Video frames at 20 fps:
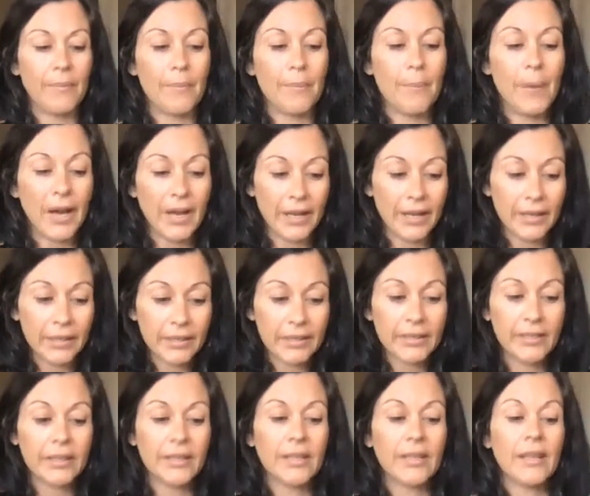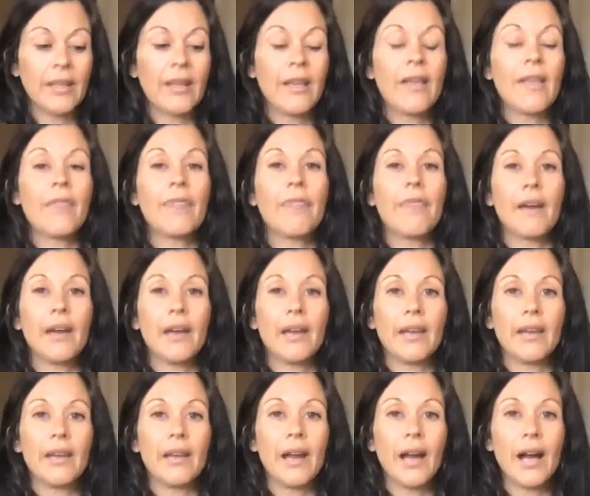but
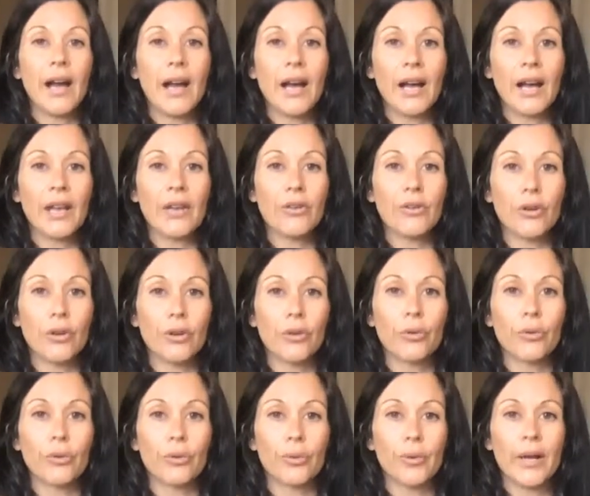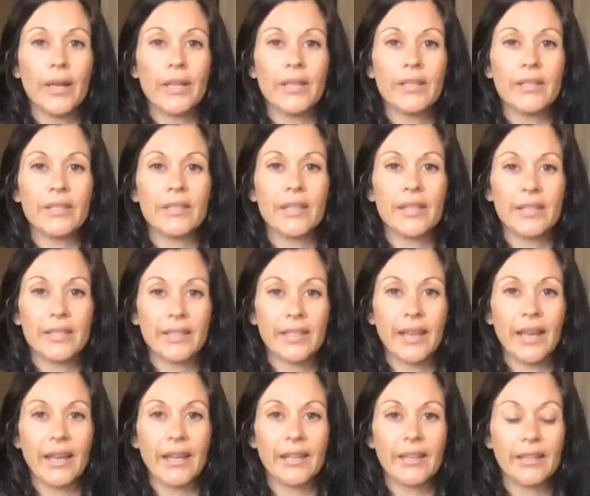they are not always
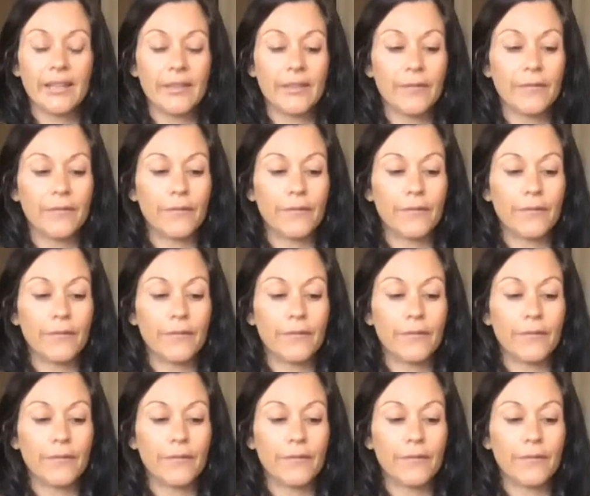indicated